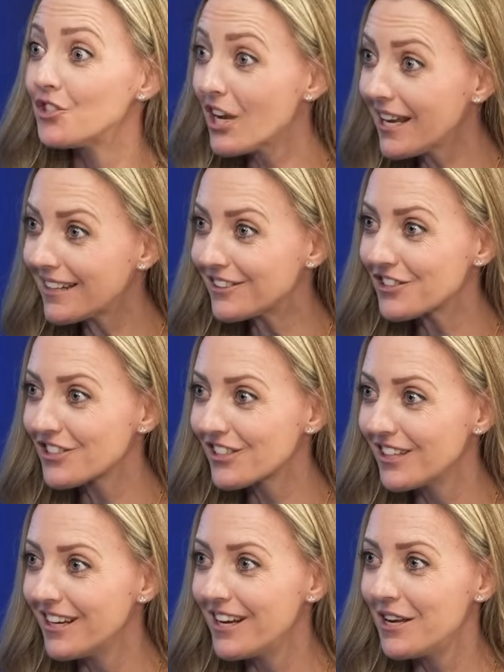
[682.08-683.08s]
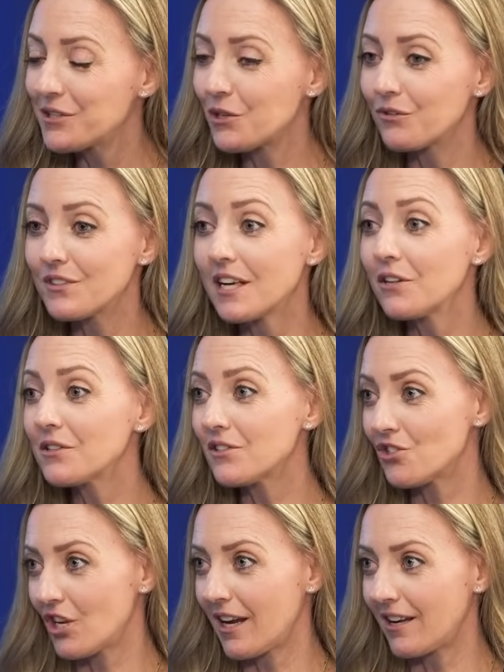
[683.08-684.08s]
Change. So if sales
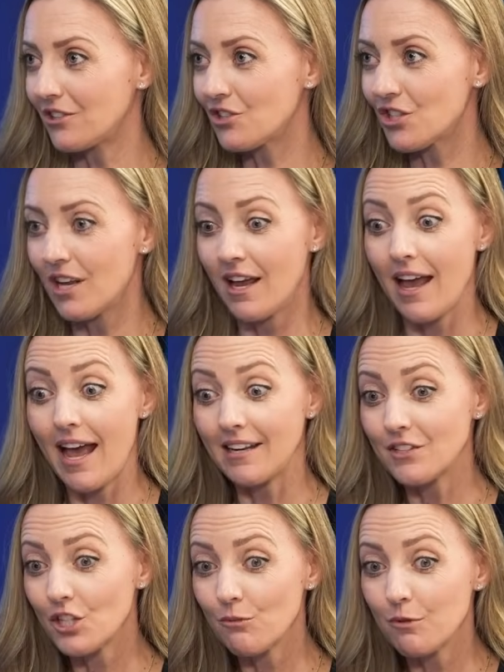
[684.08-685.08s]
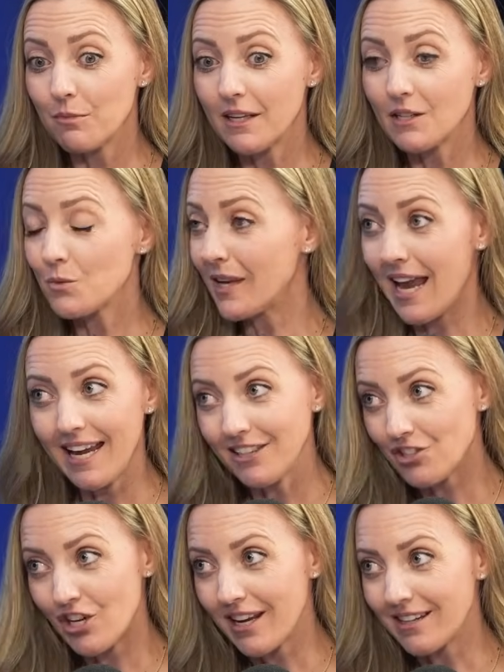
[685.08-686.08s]
is change, and as human beings, we
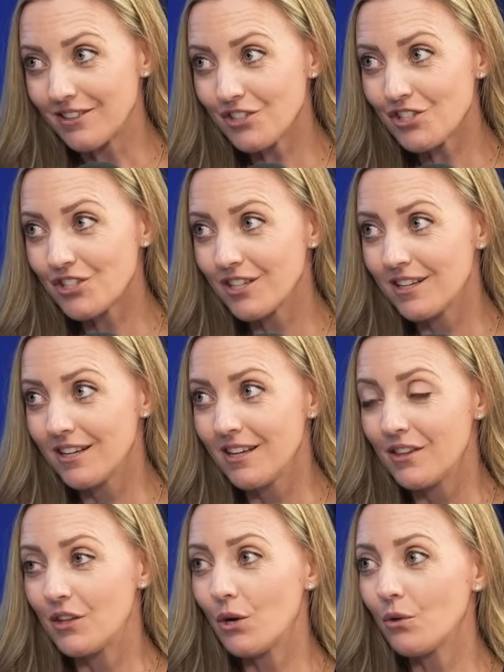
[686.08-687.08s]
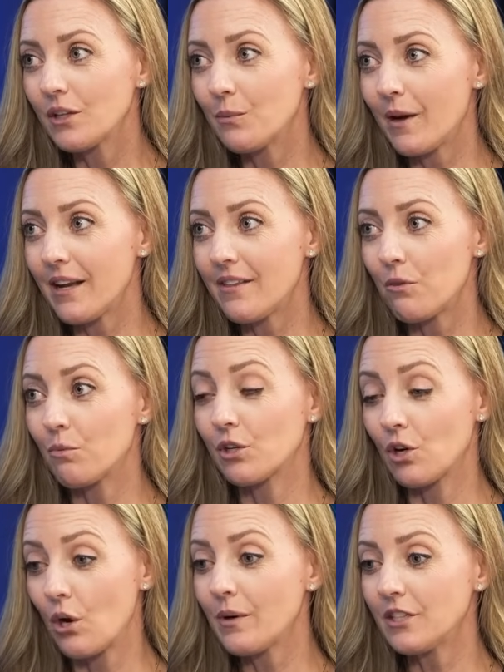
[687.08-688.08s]
hate change, the only way that we're
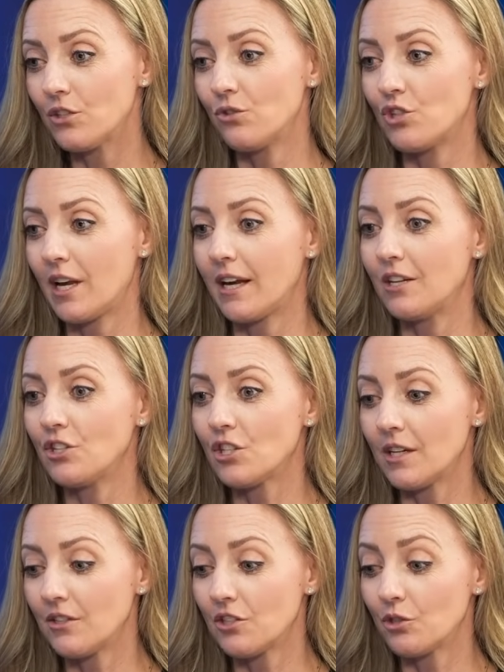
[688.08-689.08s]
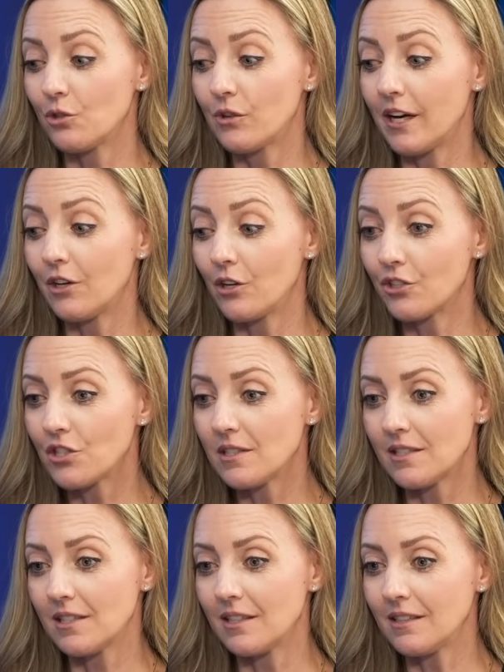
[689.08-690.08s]
going to change is to create
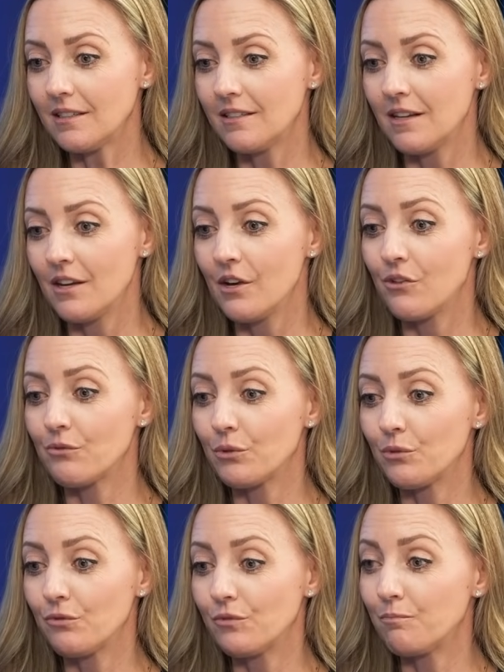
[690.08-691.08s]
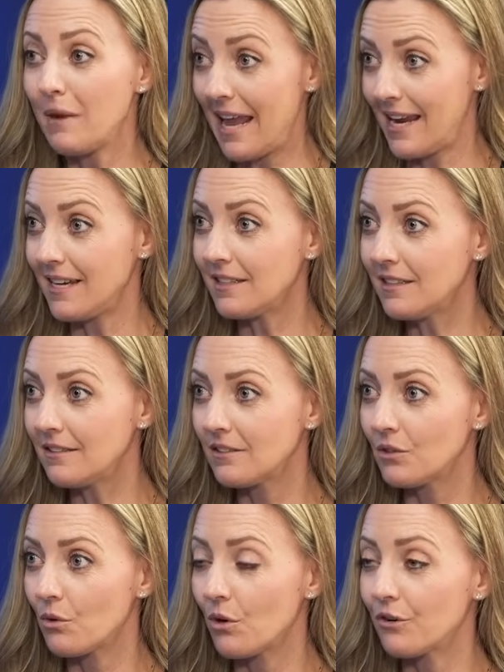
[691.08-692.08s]
urgency through pain
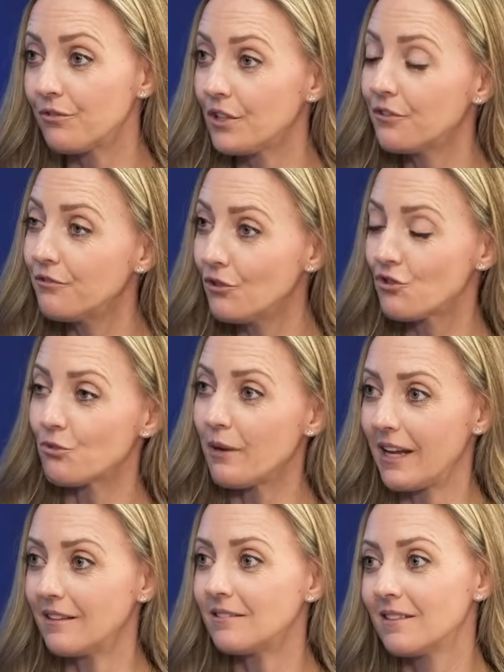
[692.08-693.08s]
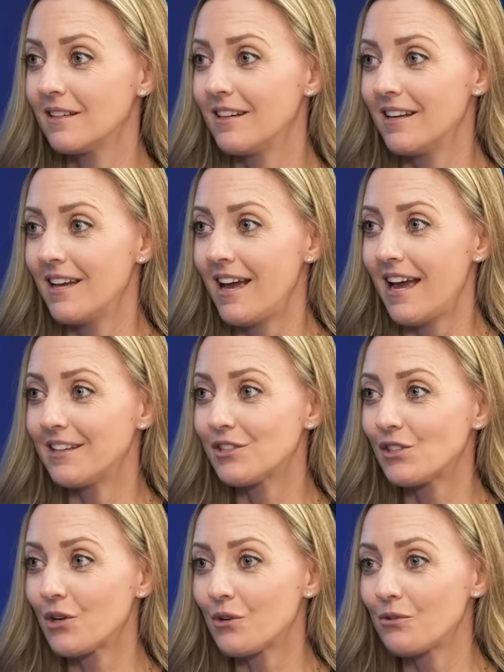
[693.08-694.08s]
or fear of future pain. And
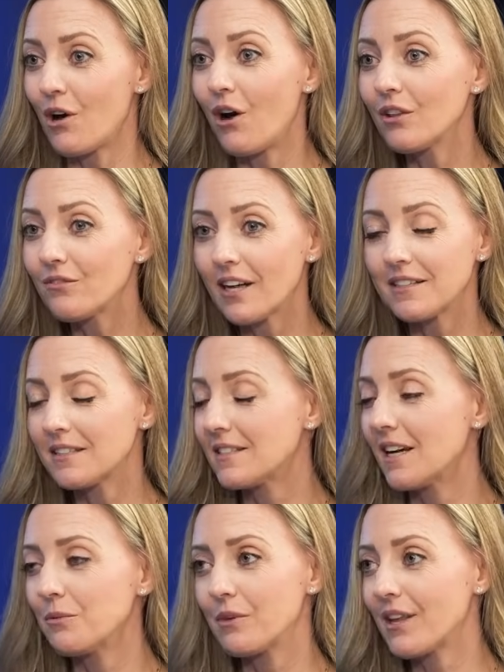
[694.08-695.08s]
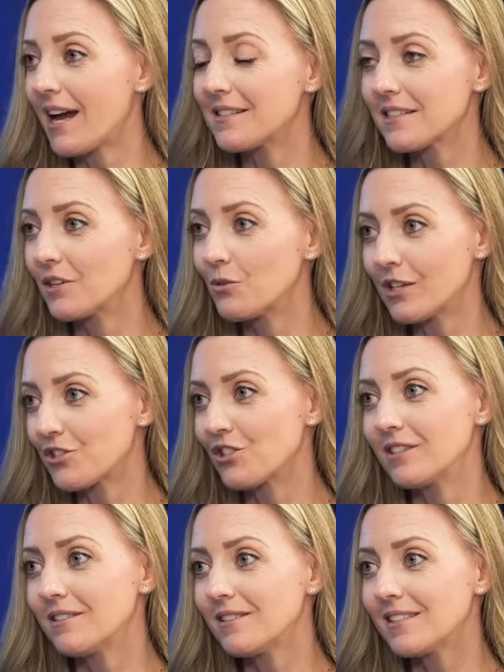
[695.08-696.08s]
so all of that is done with asking
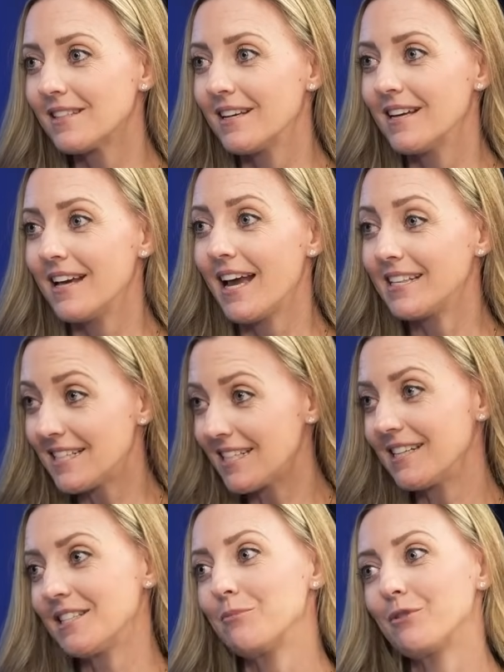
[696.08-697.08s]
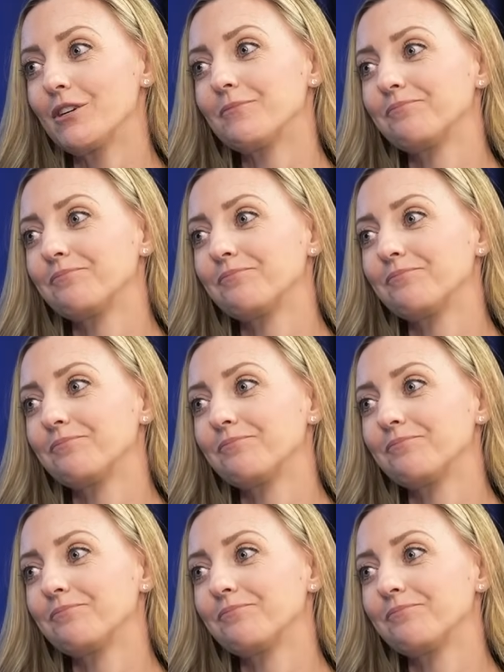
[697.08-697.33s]
questions and digging deeper.